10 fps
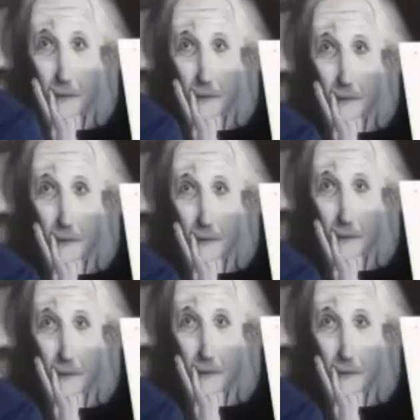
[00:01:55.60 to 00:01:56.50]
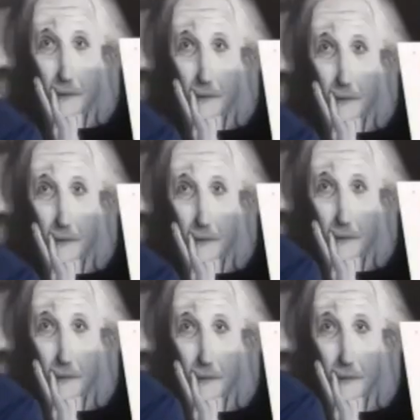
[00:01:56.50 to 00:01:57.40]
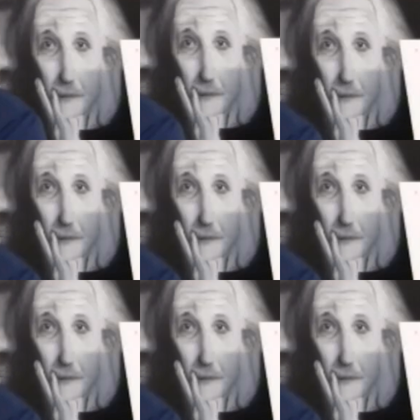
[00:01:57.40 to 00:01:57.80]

(silent)